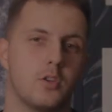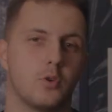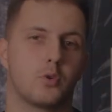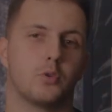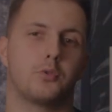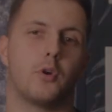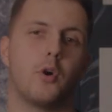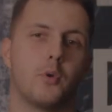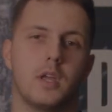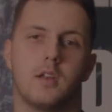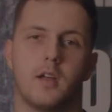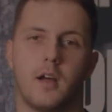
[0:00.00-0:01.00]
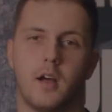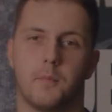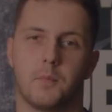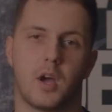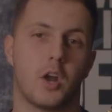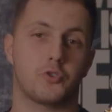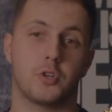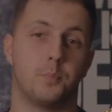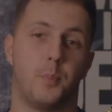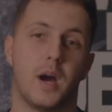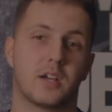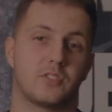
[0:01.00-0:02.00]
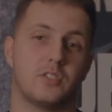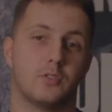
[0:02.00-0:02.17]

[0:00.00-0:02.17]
you could throw in $100